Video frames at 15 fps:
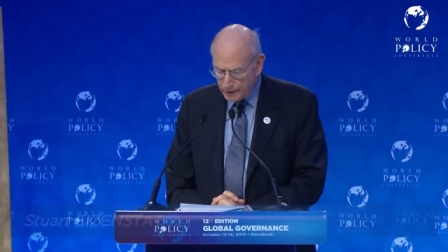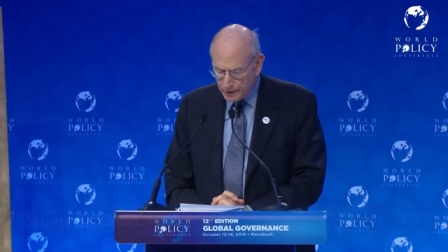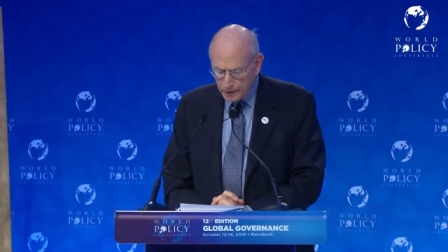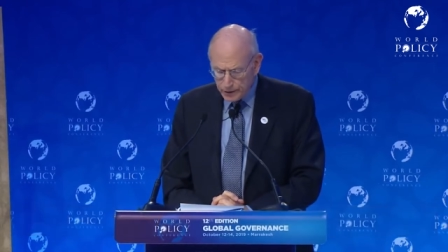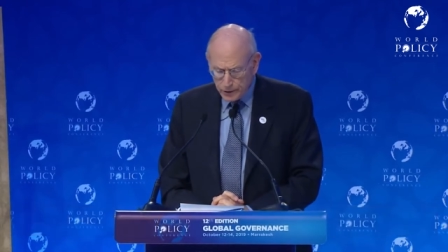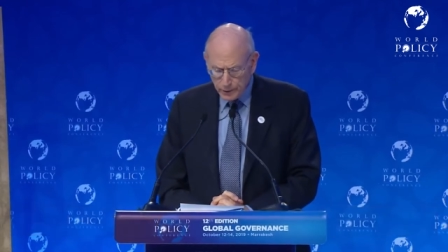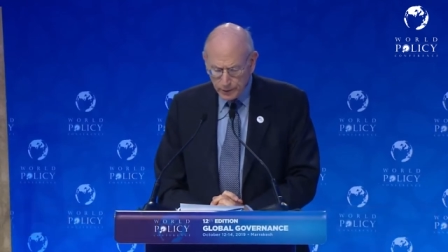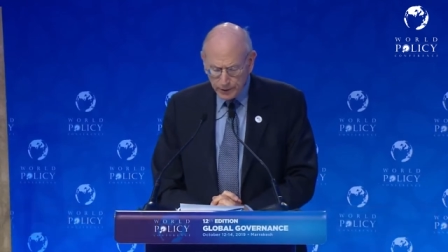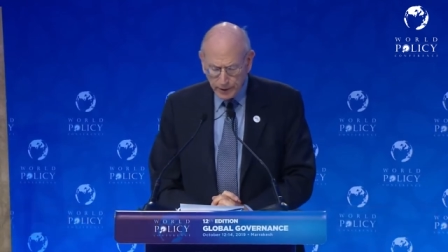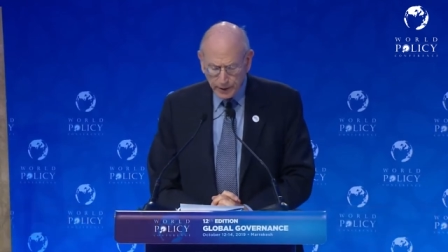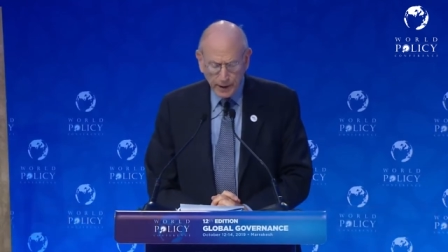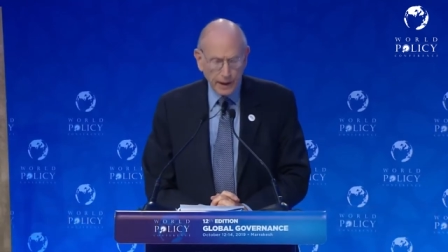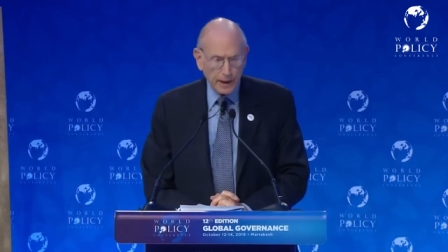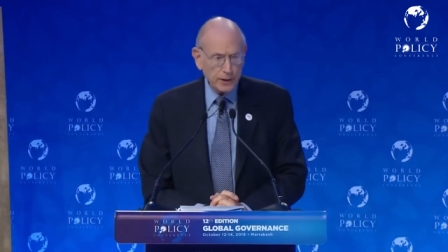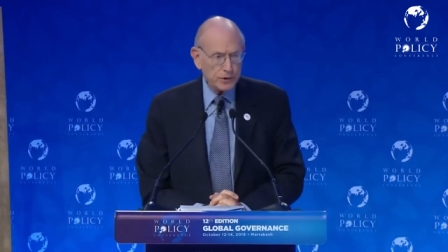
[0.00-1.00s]
to
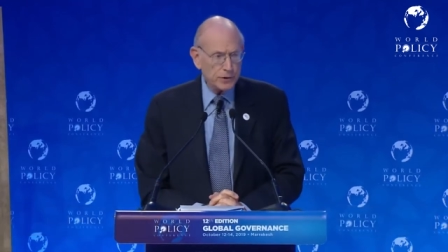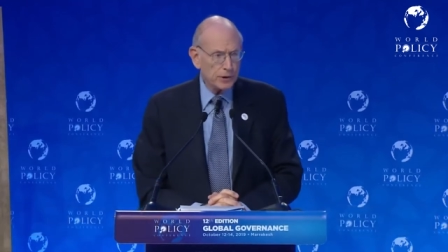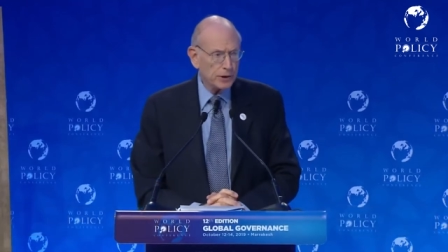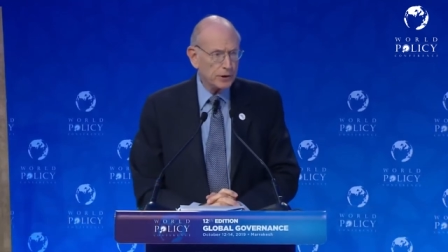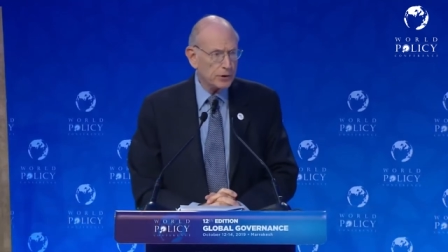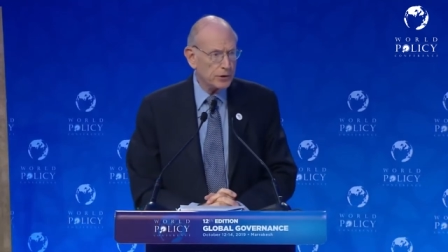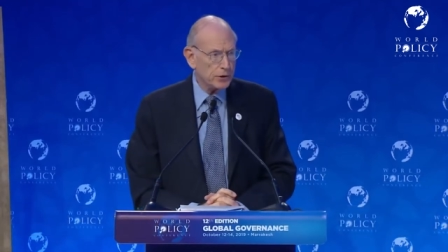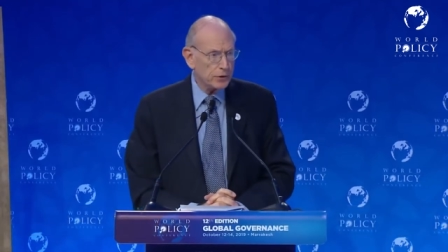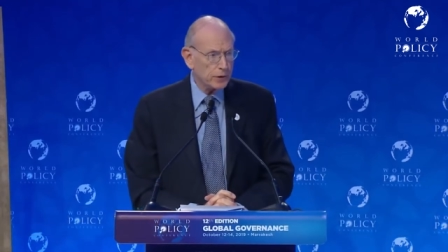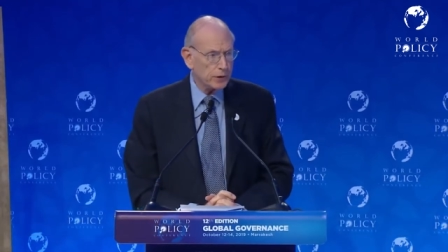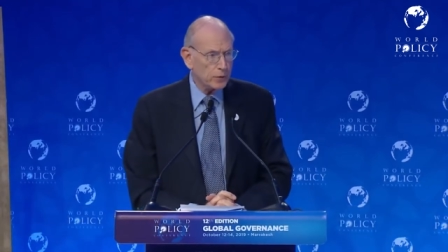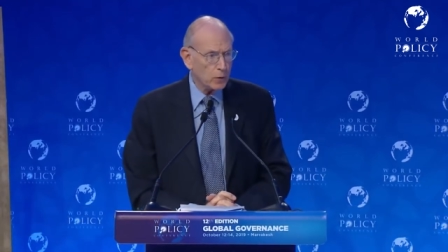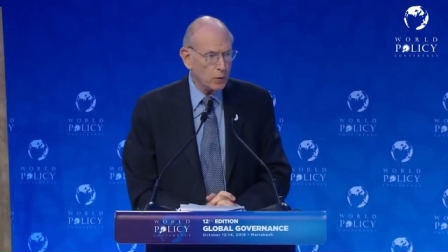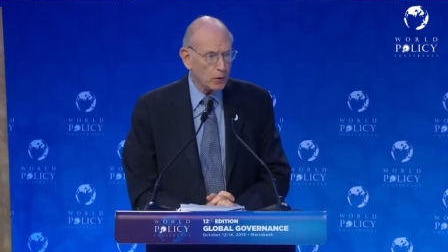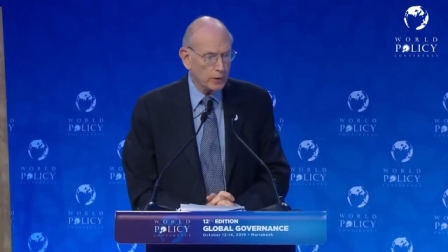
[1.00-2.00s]
engage in shooting
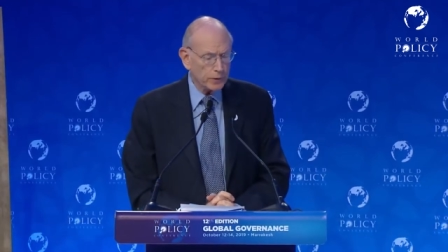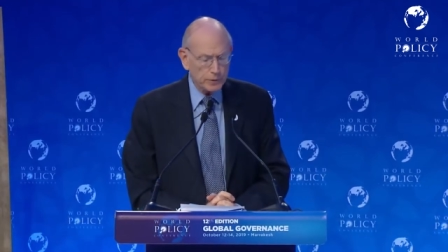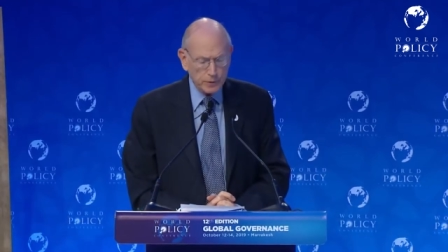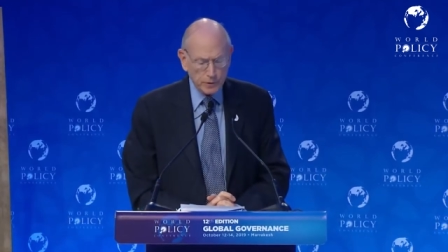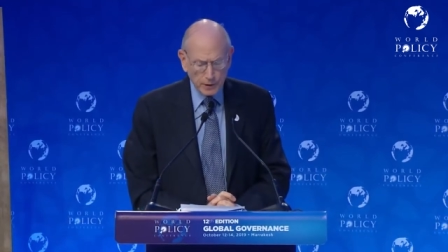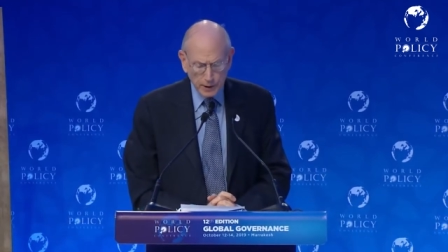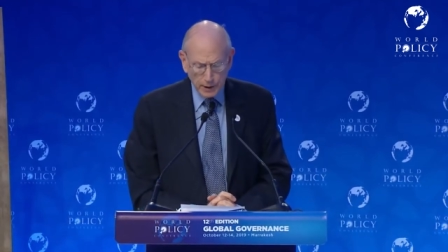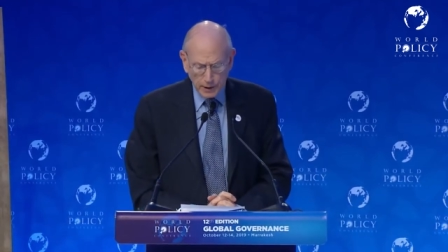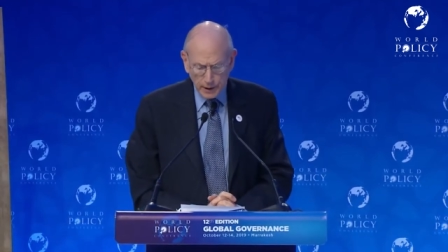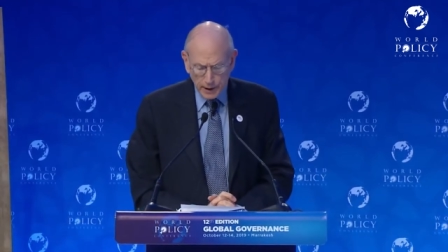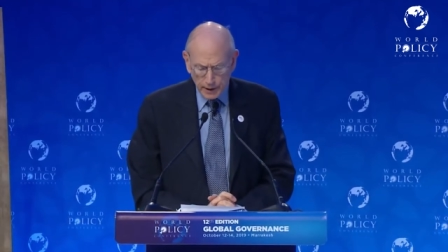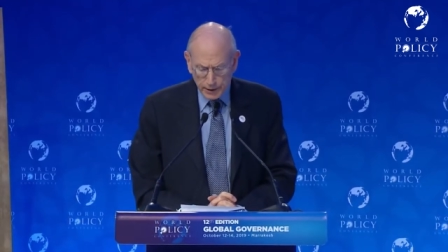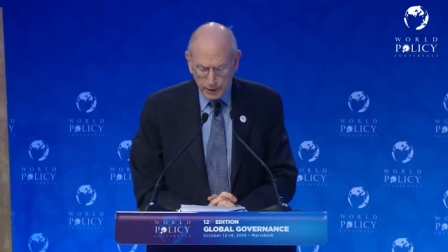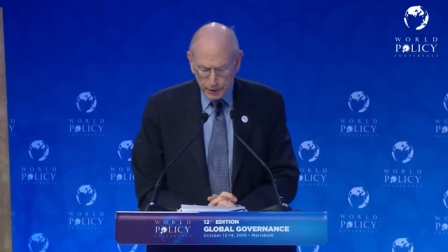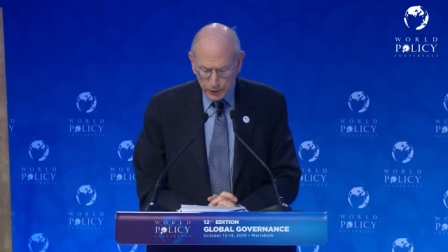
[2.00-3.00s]
wars in
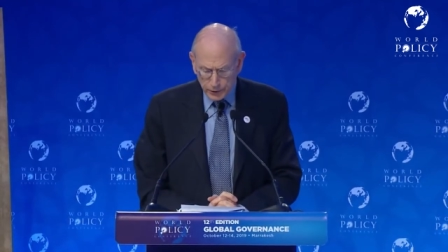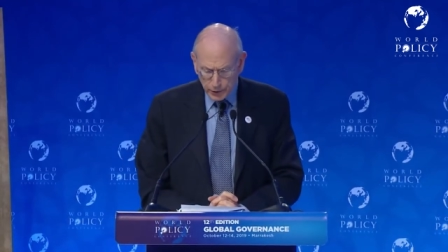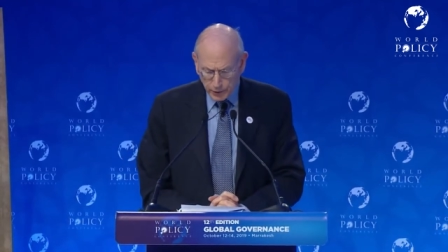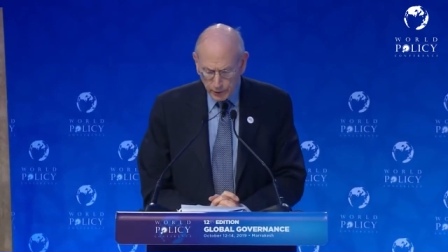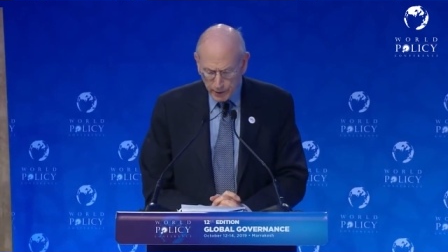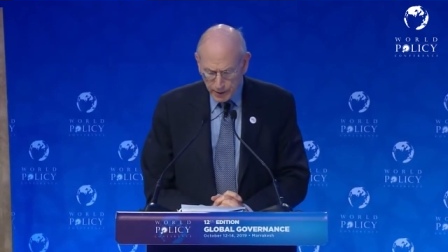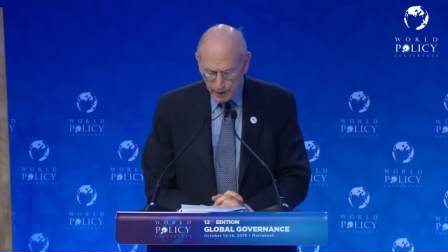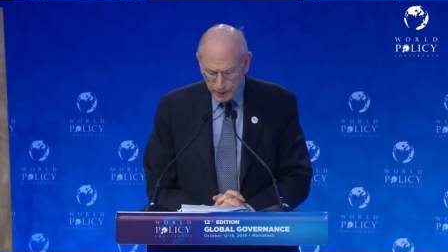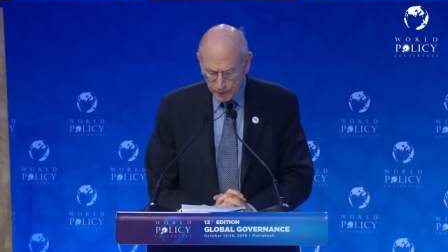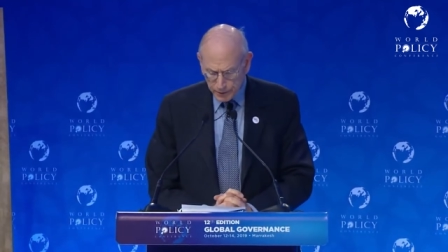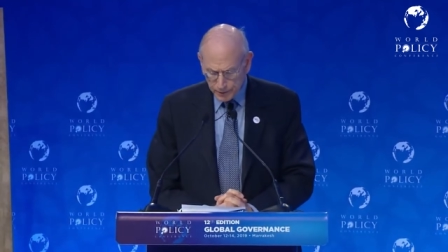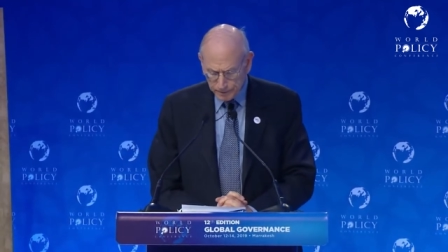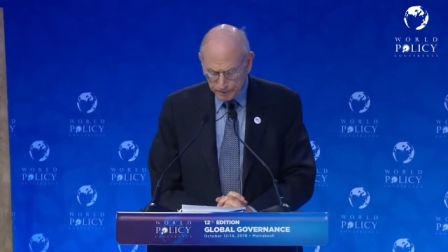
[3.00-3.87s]
a nuclear age.